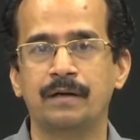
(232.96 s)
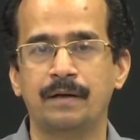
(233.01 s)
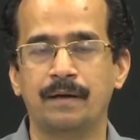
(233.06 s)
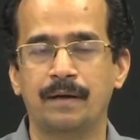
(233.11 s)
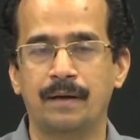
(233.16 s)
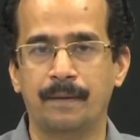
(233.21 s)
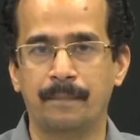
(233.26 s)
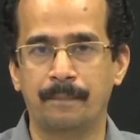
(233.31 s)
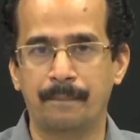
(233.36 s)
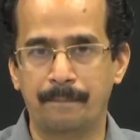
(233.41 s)

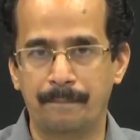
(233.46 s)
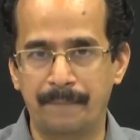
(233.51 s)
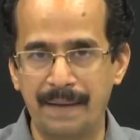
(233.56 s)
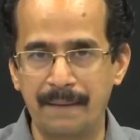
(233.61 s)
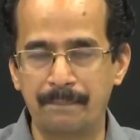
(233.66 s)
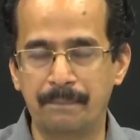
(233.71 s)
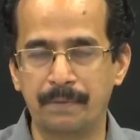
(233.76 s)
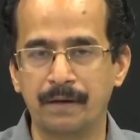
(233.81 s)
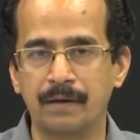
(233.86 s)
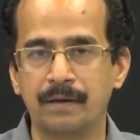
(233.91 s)
in perhaps
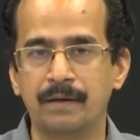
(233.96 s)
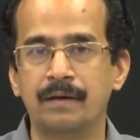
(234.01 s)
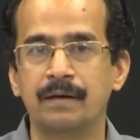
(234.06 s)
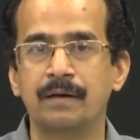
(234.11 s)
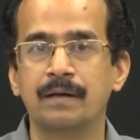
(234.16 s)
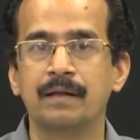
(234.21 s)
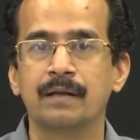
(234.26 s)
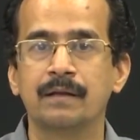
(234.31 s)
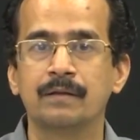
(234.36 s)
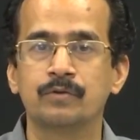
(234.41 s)
more than
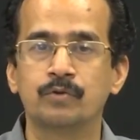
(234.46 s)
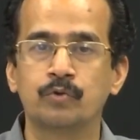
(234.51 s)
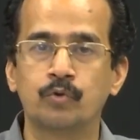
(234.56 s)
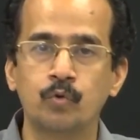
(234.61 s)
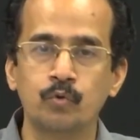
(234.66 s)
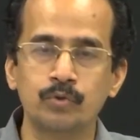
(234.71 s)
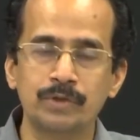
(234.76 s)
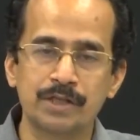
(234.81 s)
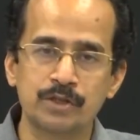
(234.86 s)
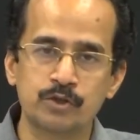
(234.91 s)
five
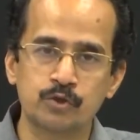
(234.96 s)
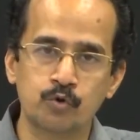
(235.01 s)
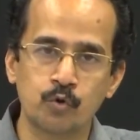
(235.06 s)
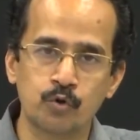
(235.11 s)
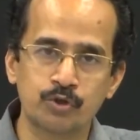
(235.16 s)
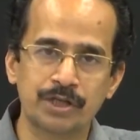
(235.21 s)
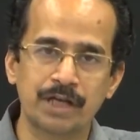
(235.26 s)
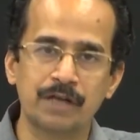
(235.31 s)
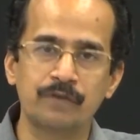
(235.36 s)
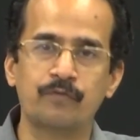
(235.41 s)
hundred
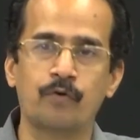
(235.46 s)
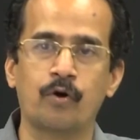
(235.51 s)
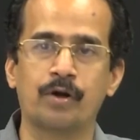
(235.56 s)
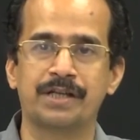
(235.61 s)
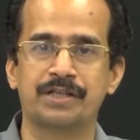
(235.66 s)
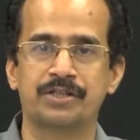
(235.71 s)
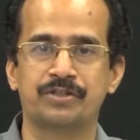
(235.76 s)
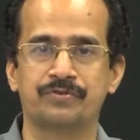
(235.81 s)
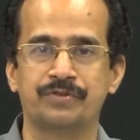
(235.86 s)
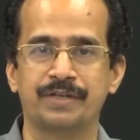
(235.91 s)
villages
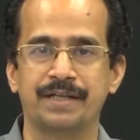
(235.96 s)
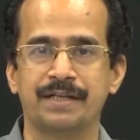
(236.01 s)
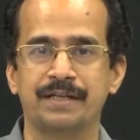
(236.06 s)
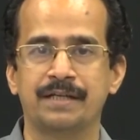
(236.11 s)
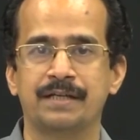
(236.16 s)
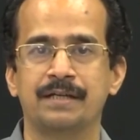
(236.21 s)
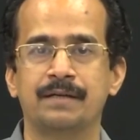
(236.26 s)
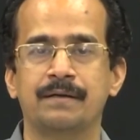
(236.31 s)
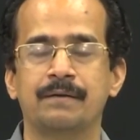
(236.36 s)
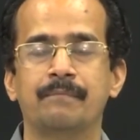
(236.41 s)

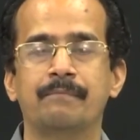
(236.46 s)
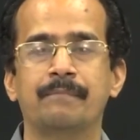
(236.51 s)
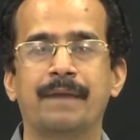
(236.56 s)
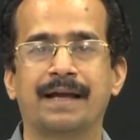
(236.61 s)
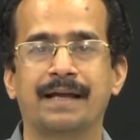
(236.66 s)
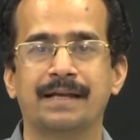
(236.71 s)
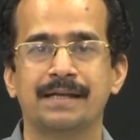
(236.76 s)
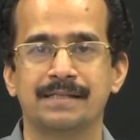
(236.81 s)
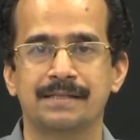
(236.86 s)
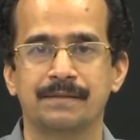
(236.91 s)
in the
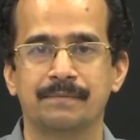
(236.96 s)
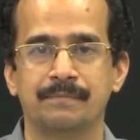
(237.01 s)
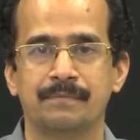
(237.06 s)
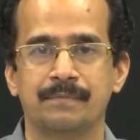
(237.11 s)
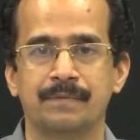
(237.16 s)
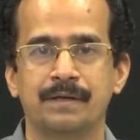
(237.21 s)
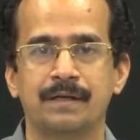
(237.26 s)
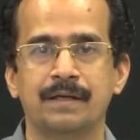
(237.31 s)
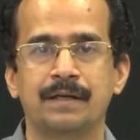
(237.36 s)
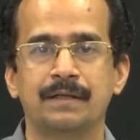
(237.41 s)
borders of
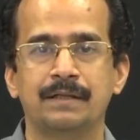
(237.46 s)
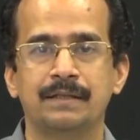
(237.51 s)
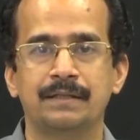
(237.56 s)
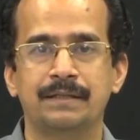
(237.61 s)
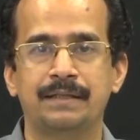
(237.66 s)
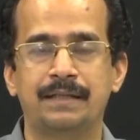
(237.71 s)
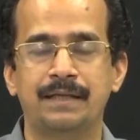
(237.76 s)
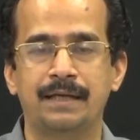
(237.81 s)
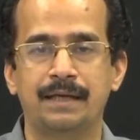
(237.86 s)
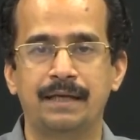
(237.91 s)
Prisa,
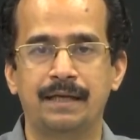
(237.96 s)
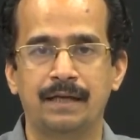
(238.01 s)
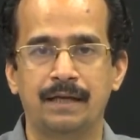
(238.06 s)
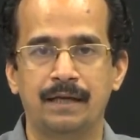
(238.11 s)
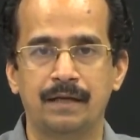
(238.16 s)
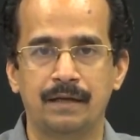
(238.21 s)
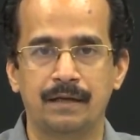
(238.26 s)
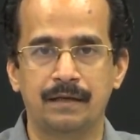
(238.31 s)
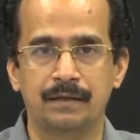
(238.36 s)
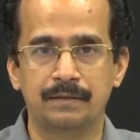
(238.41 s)

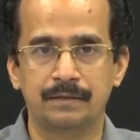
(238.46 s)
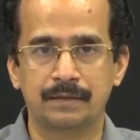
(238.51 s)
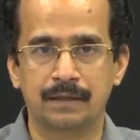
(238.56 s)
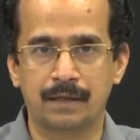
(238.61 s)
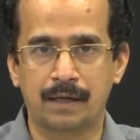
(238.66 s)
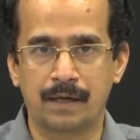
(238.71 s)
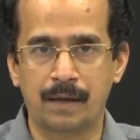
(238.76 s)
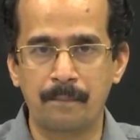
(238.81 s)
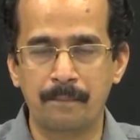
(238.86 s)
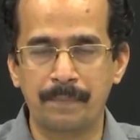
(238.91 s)
and
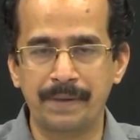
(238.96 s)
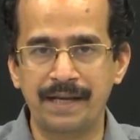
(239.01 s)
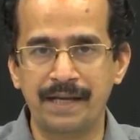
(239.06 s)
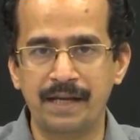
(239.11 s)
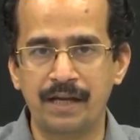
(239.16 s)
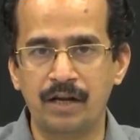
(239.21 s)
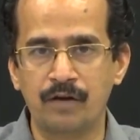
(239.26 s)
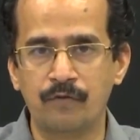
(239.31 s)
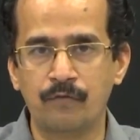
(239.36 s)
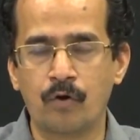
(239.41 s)

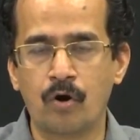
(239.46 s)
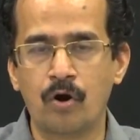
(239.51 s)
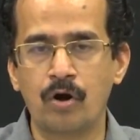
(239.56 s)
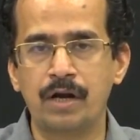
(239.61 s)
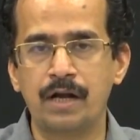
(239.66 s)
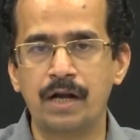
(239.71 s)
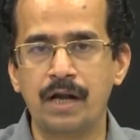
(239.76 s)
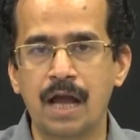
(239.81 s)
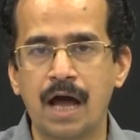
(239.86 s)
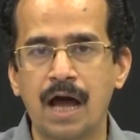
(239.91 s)
they were
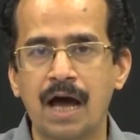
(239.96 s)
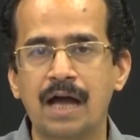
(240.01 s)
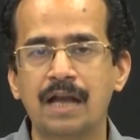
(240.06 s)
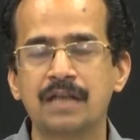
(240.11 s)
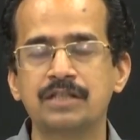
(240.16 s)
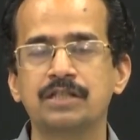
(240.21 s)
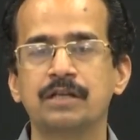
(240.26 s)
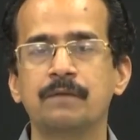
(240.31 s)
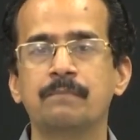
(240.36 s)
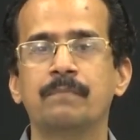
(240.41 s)

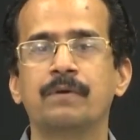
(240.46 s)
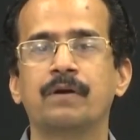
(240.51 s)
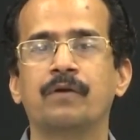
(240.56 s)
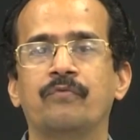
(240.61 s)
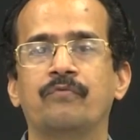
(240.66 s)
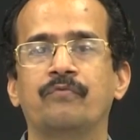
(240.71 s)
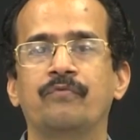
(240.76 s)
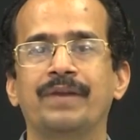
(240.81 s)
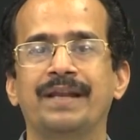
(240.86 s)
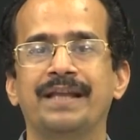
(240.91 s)
engaged as
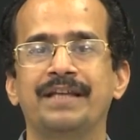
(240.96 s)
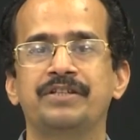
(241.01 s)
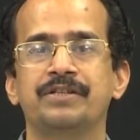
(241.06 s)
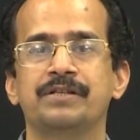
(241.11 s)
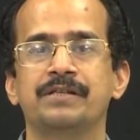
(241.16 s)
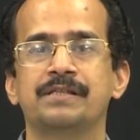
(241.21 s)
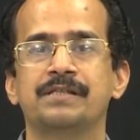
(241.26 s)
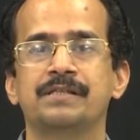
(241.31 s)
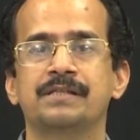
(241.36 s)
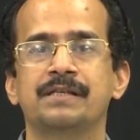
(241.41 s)

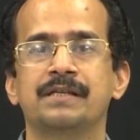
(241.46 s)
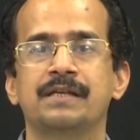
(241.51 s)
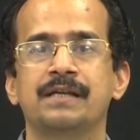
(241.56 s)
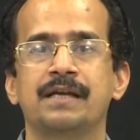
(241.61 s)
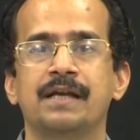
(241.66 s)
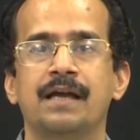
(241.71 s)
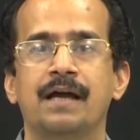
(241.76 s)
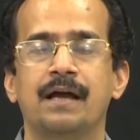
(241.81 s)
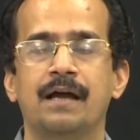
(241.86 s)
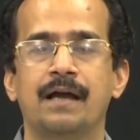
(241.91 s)
stakeholders,
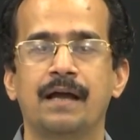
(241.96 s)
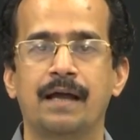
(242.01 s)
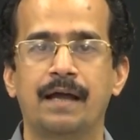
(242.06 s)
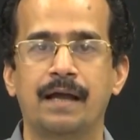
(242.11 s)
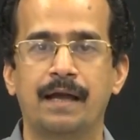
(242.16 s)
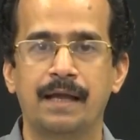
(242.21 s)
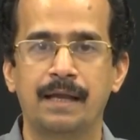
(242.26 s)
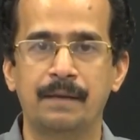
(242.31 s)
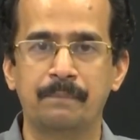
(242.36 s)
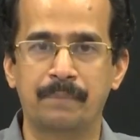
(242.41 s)
as the
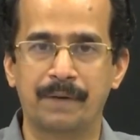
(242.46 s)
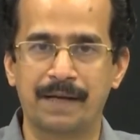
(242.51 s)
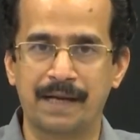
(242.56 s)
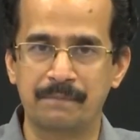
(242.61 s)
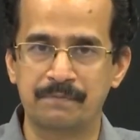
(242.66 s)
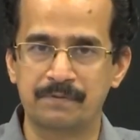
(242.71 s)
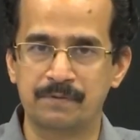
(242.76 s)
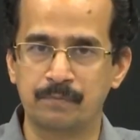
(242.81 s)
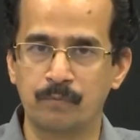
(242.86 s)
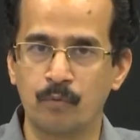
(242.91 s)
business
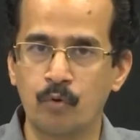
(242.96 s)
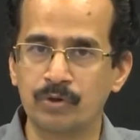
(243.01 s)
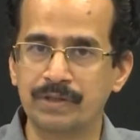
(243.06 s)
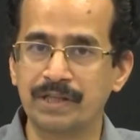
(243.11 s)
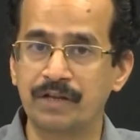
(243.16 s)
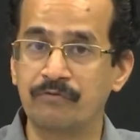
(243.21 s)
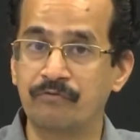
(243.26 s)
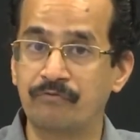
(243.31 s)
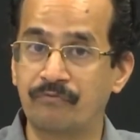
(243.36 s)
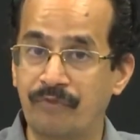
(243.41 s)
partners,
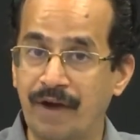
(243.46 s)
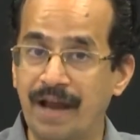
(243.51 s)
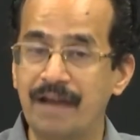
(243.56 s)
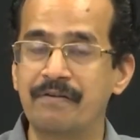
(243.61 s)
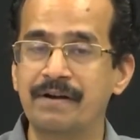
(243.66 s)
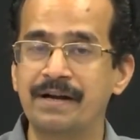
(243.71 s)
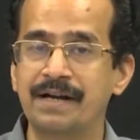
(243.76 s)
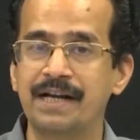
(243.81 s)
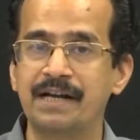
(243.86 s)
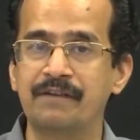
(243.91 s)
to
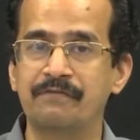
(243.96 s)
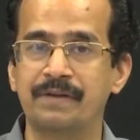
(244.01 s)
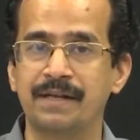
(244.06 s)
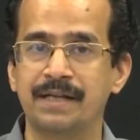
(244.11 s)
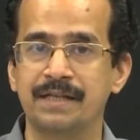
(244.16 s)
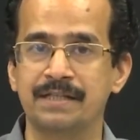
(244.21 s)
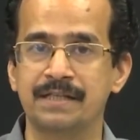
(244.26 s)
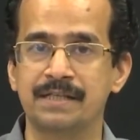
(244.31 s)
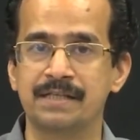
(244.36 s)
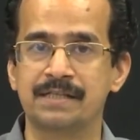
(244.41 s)
collect
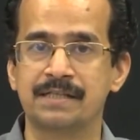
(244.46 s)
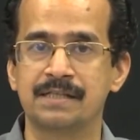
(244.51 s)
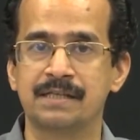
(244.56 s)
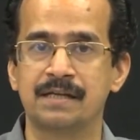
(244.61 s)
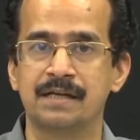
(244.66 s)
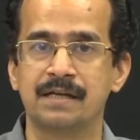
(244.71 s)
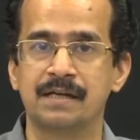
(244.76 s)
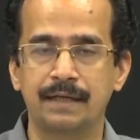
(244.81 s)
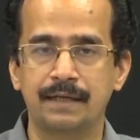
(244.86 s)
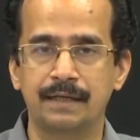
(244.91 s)
the
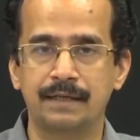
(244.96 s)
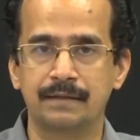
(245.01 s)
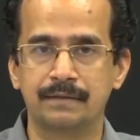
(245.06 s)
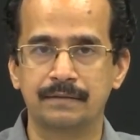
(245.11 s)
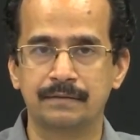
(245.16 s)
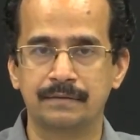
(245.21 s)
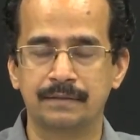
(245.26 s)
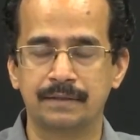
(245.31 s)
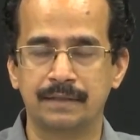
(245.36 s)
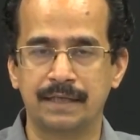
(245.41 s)

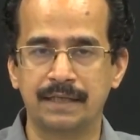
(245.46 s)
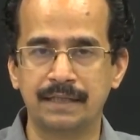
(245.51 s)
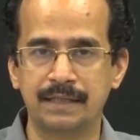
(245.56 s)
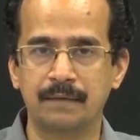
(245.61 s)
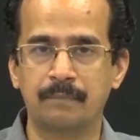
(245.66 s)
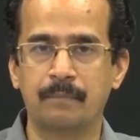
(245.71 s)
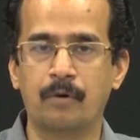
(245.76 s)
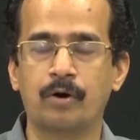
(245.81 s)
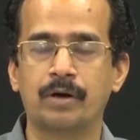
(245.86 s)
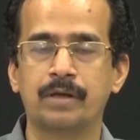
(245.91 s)
uh,
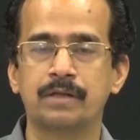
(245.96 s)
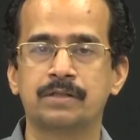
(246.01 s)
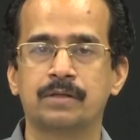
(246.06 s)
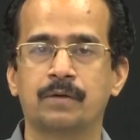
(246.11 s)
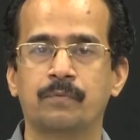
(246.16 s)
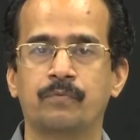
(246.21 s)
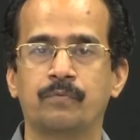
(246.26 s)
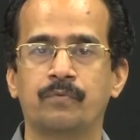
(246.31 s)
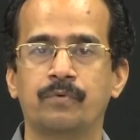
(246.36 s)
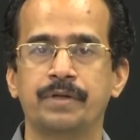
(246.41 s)
bamboo
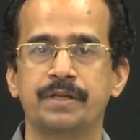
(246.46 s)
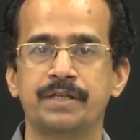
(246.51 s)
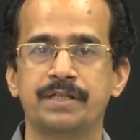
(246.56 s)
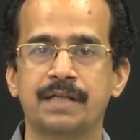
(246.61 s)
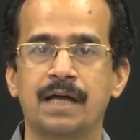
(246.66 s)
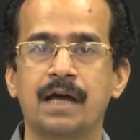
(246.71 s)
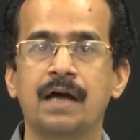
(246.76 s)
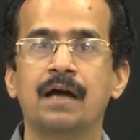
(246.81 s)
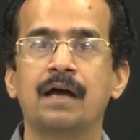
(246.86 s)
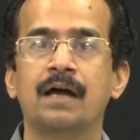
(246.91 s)
pulps.